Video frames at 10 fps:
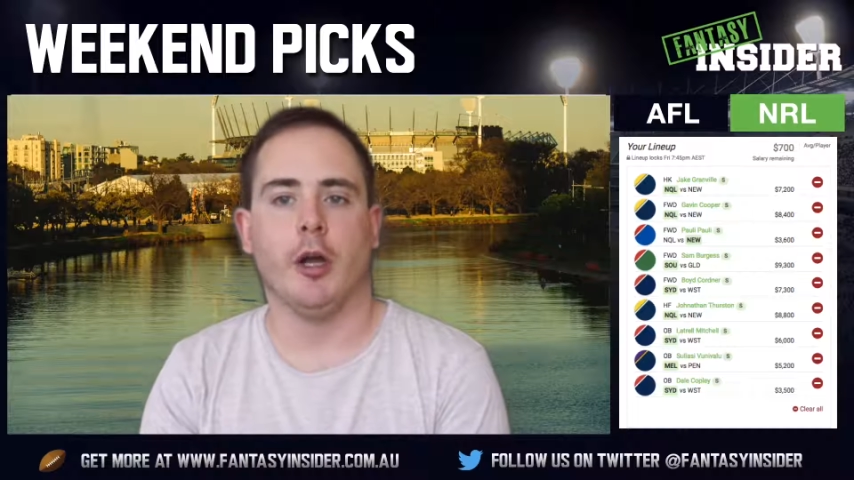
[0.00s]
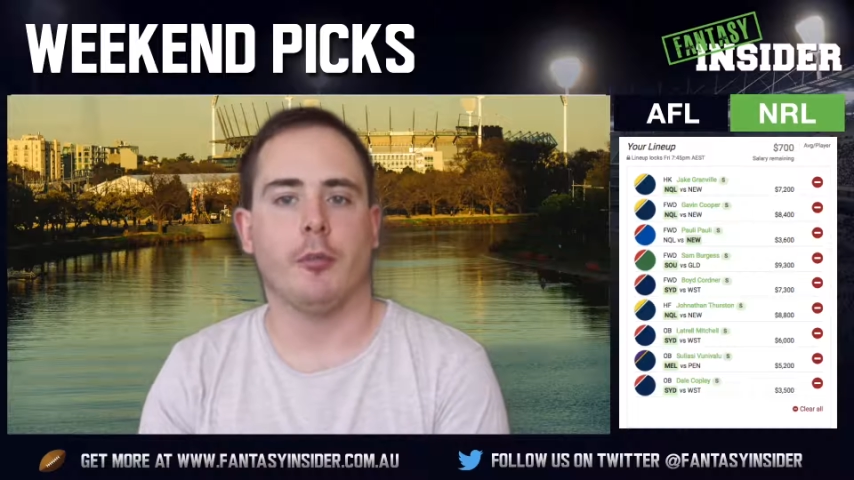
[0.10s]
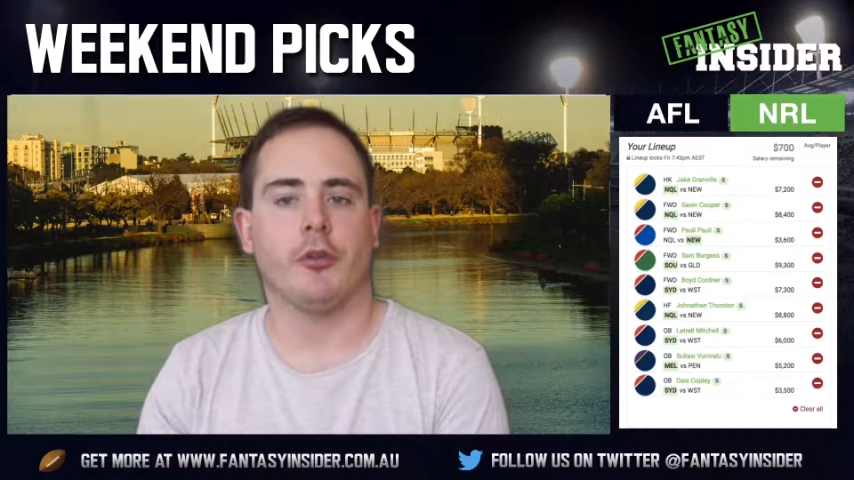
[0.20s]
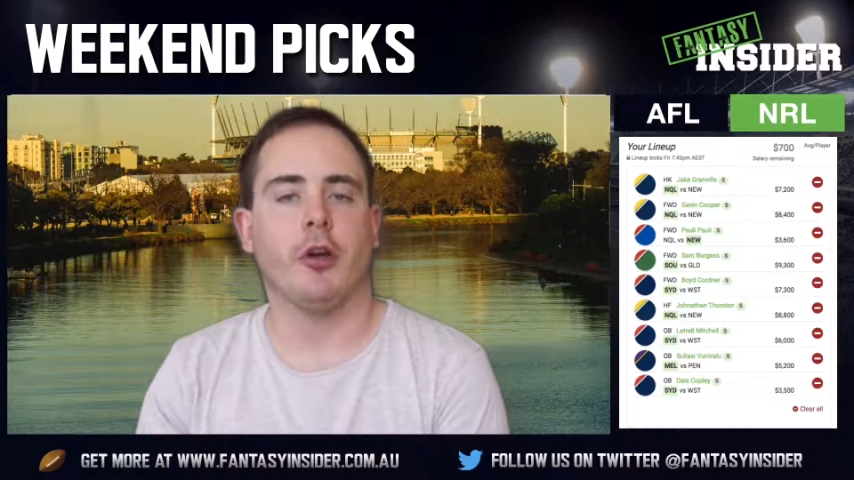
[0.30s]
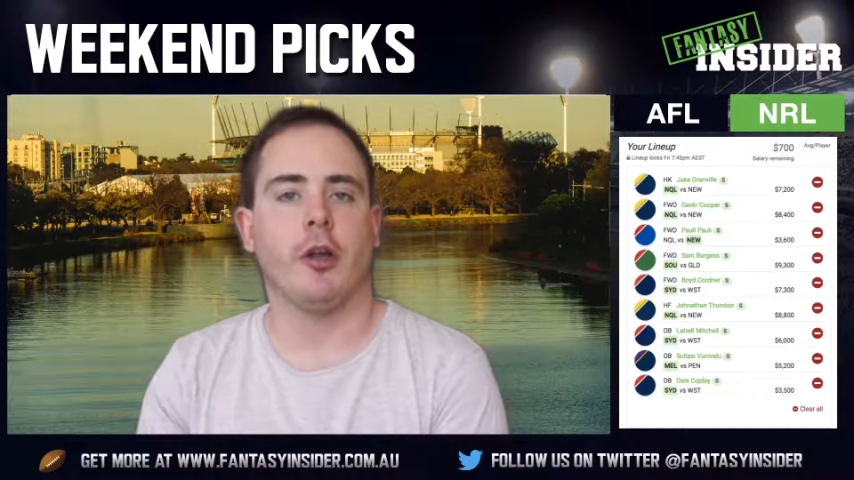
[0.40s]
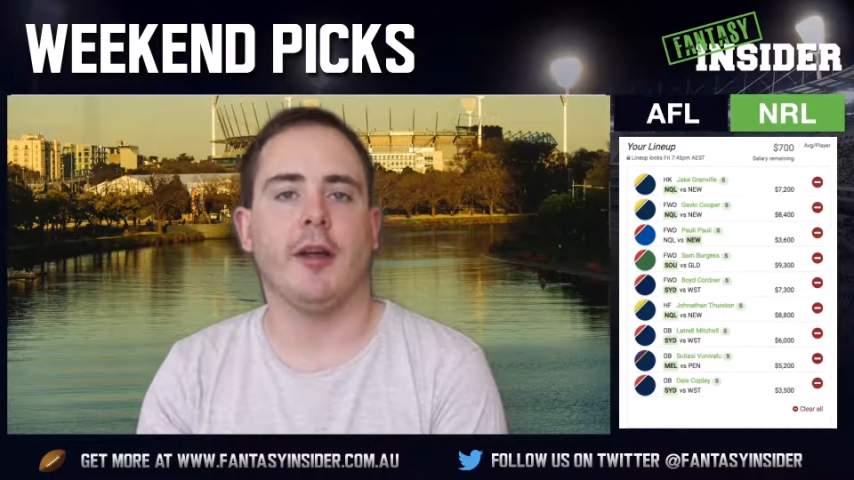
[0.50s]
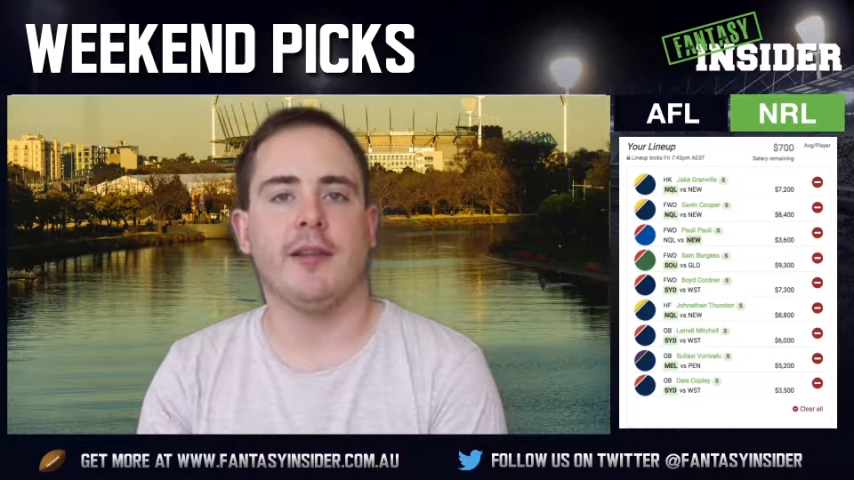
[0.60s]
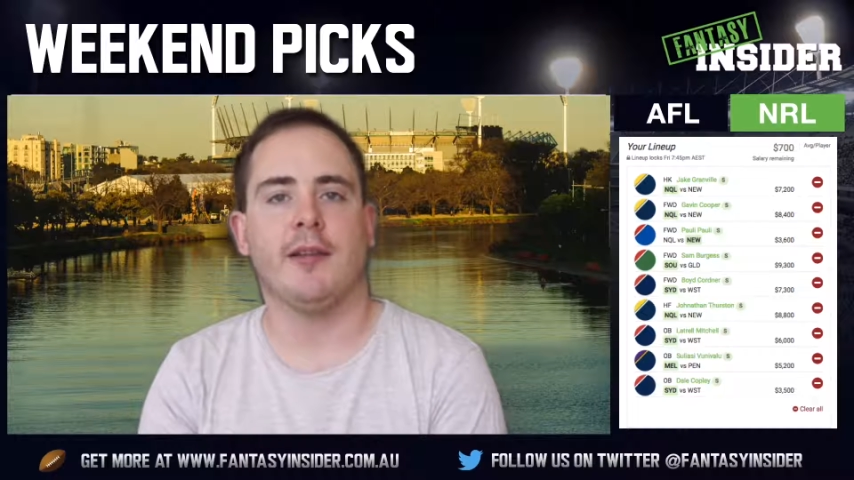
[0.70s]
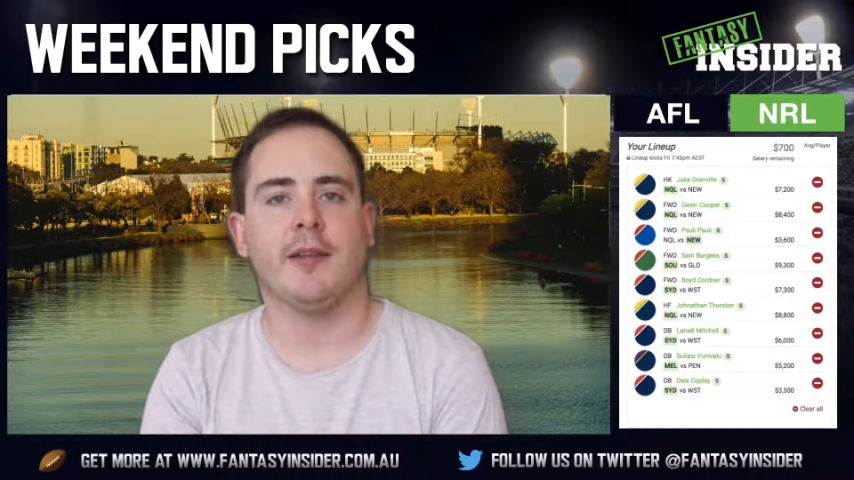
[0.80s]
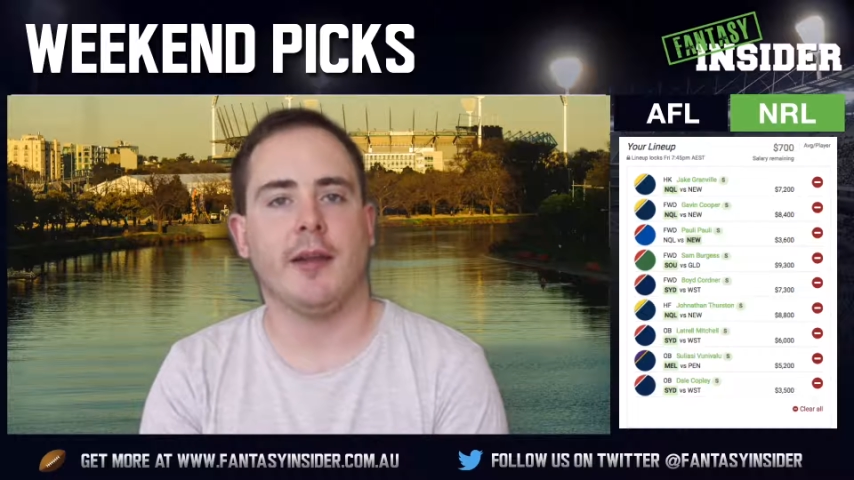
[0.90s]
Scott
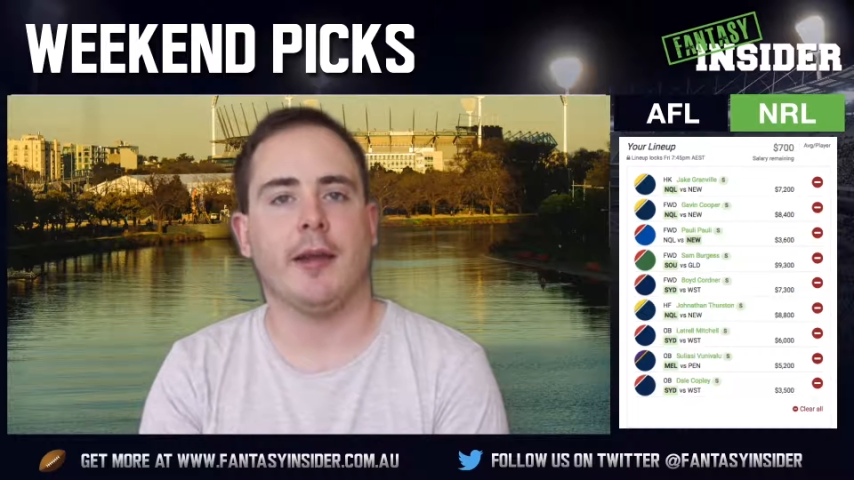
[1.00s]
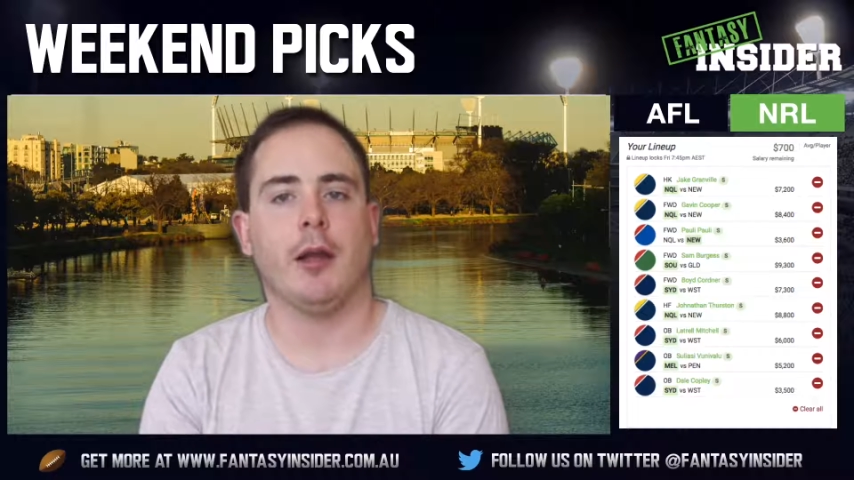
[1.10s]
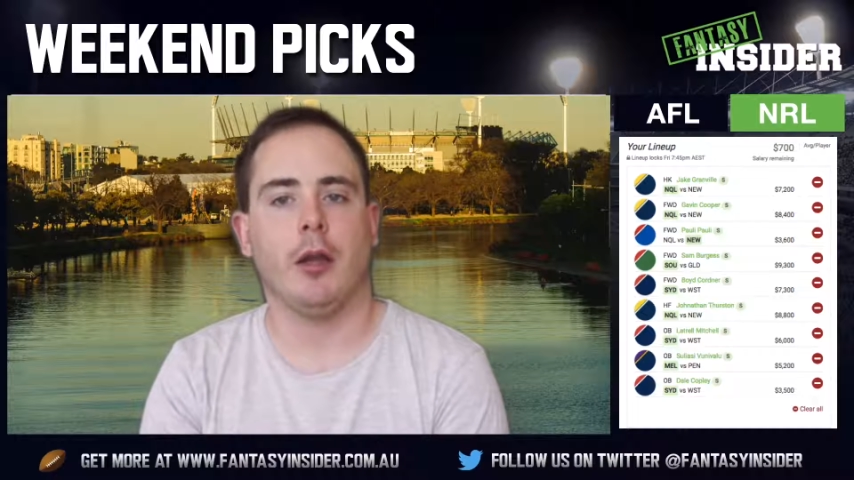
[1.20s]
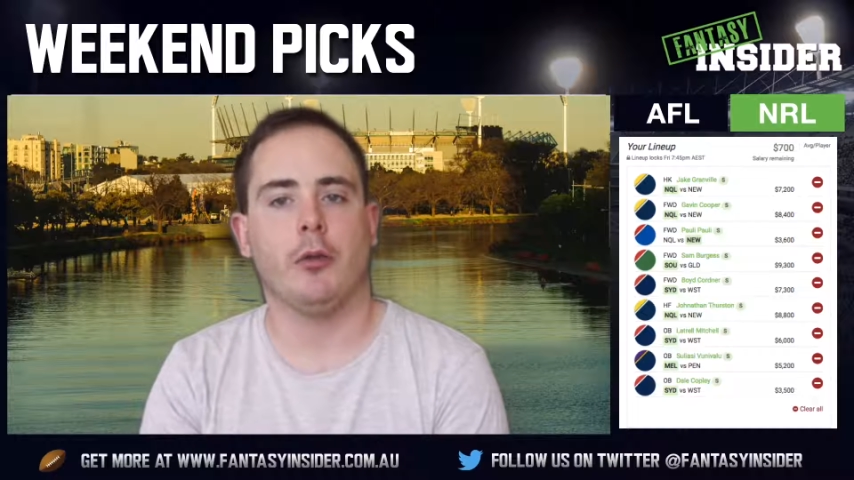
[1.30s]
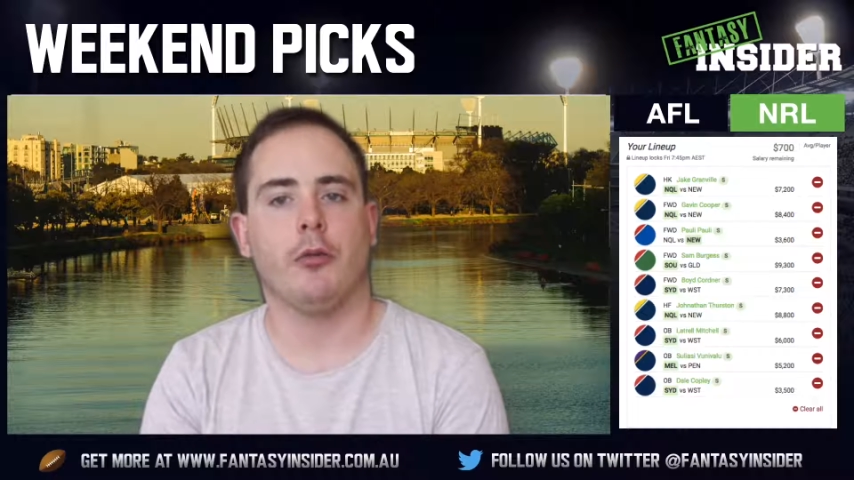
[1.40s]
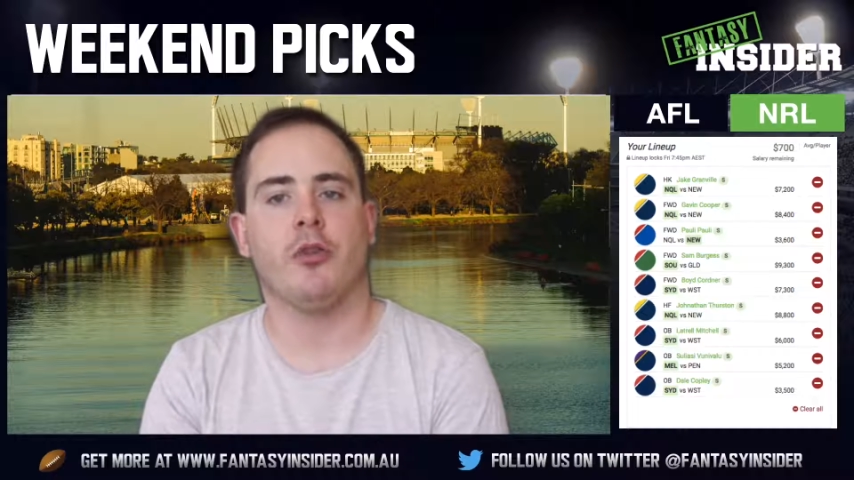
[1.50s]
Lycett is getting close